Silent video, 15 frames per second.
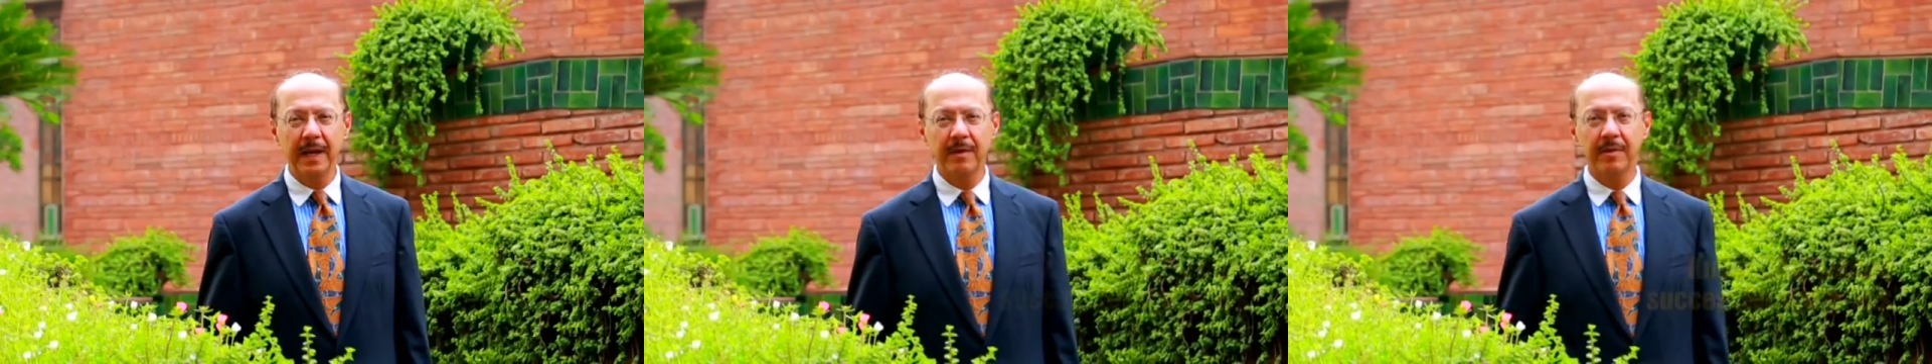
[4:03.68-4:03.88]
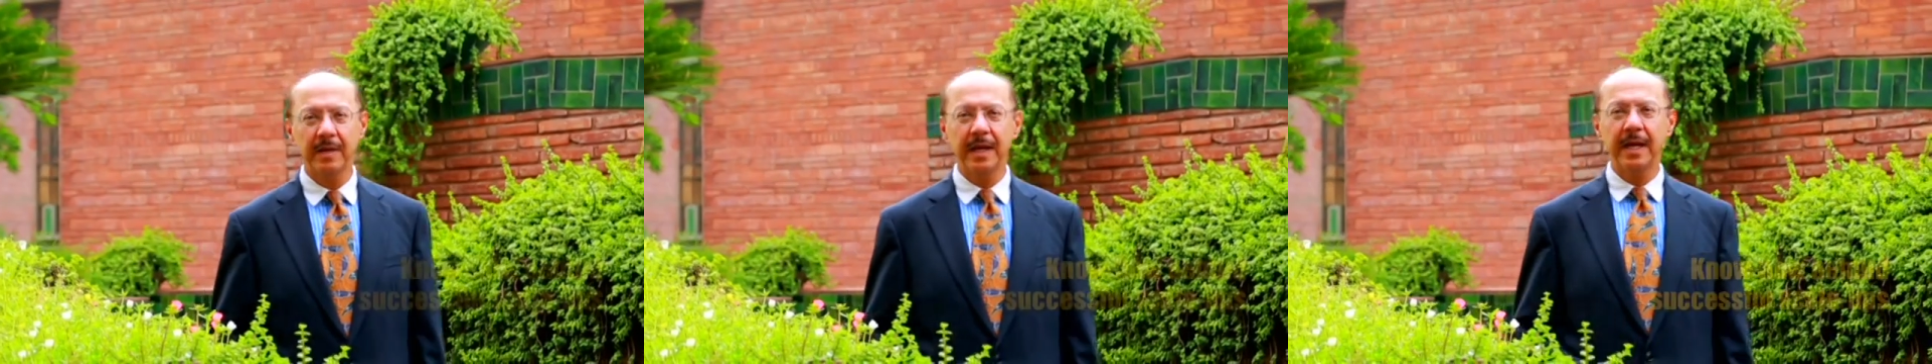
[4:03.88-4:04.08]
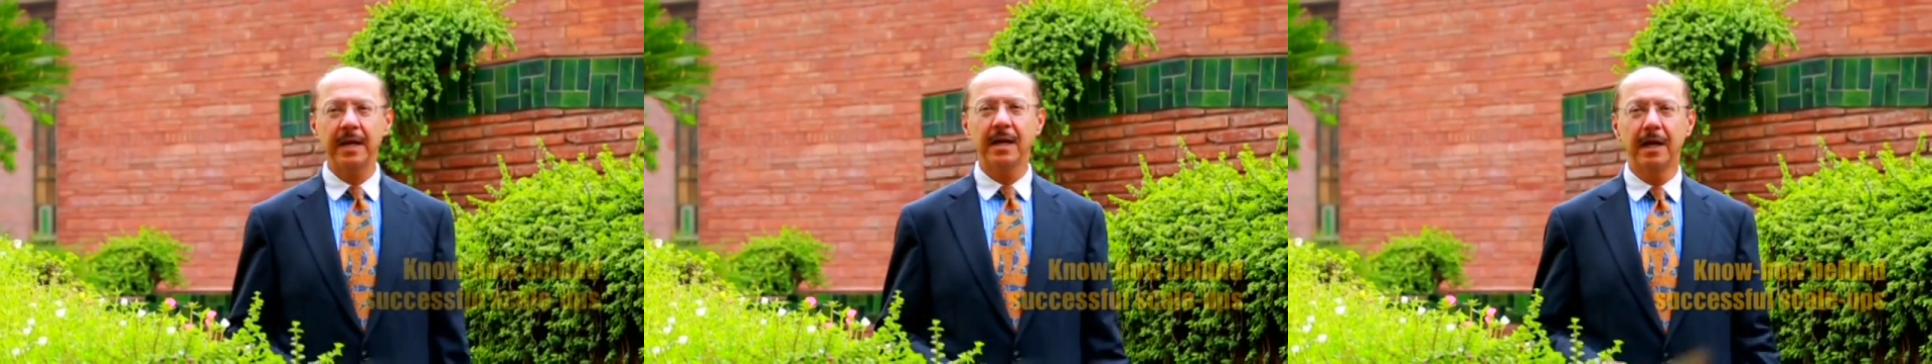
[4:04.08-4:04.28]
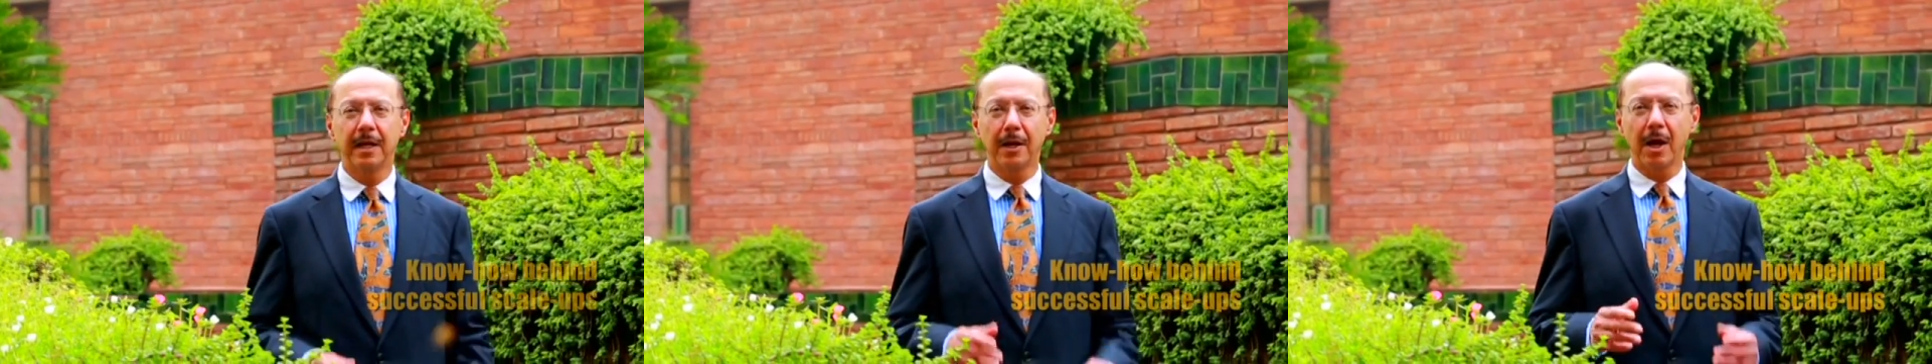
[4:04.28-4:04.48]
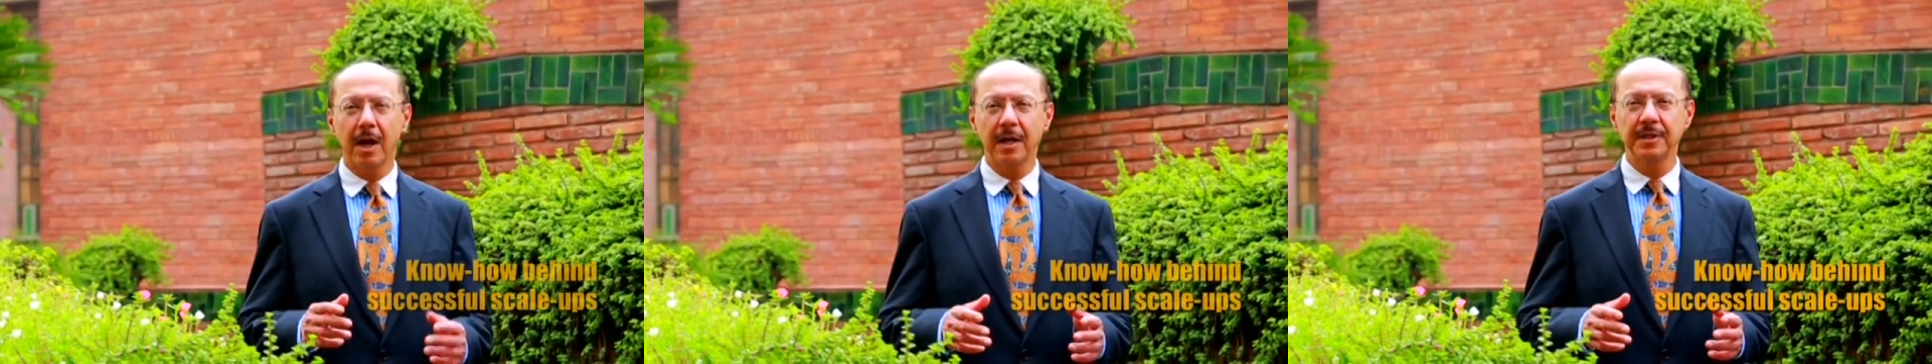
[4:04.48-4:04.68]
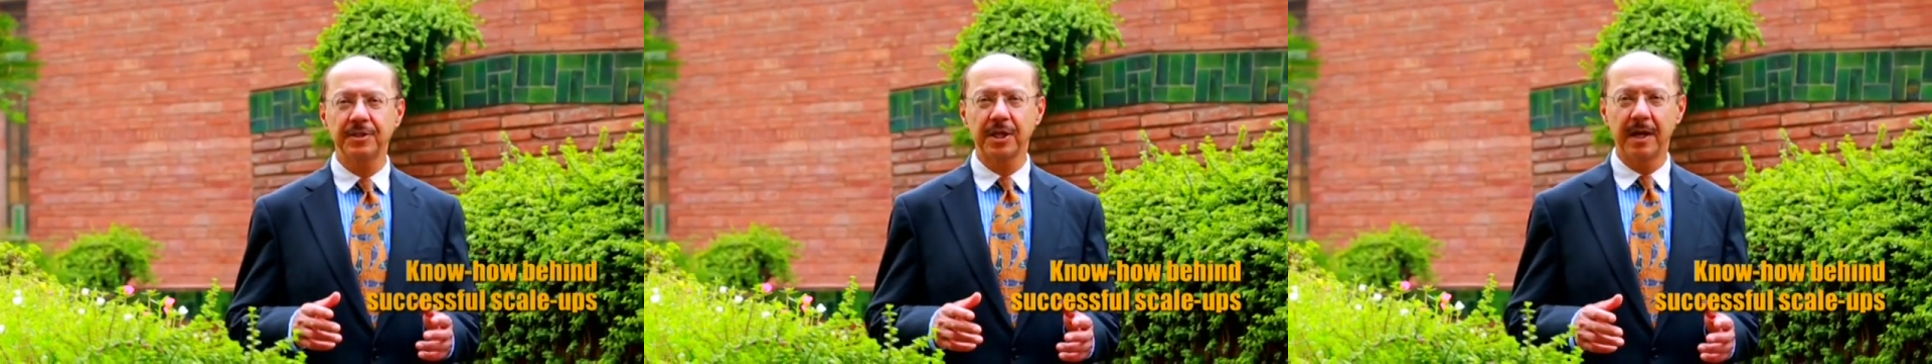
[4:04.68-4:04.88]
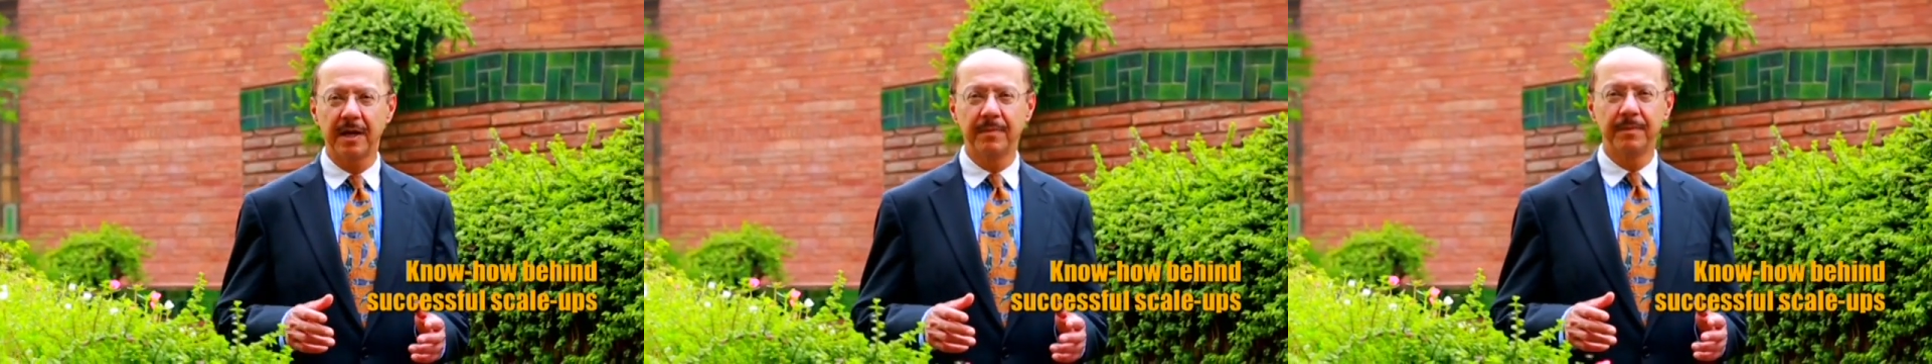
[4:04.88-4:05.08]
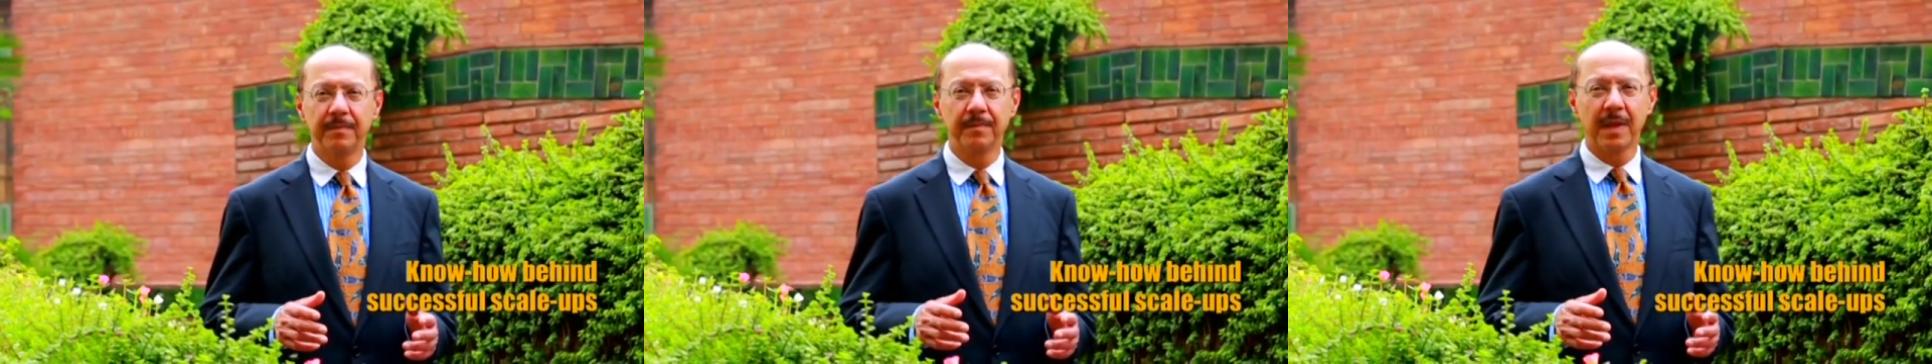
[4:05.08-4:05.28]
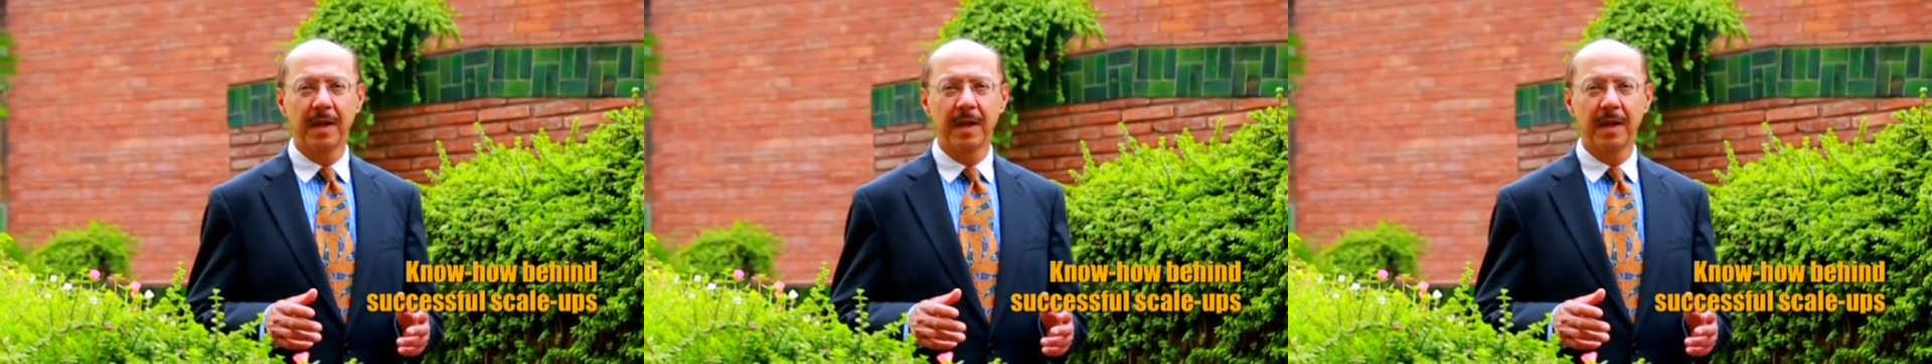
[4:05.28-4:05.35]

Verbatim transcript: We create a knowledge hub,